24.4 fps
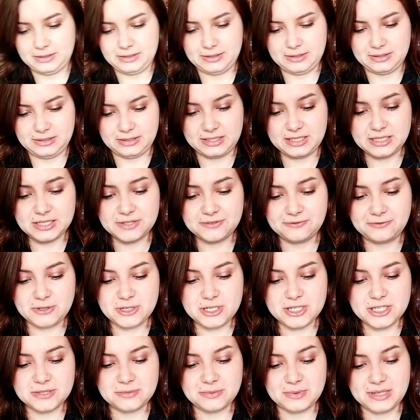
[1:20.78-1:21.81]
This
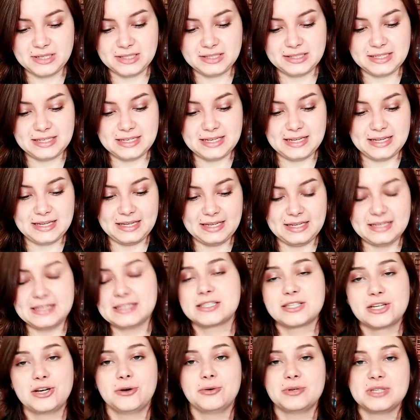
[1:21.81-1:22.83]
first one
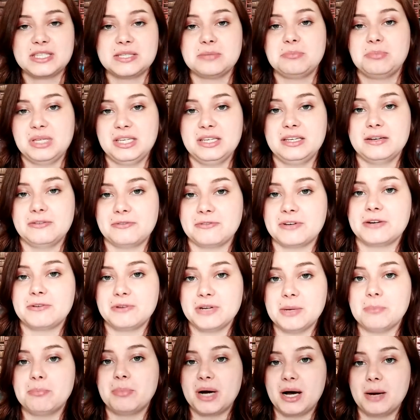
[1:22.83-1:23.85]
is going to be a very
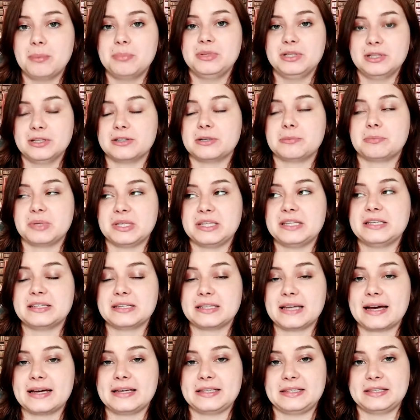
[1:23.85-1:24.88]
unpopular opinion,
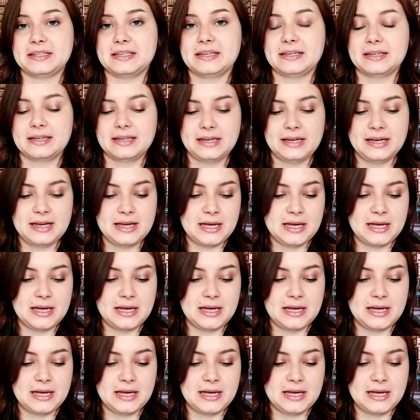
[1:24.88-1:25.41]
I think,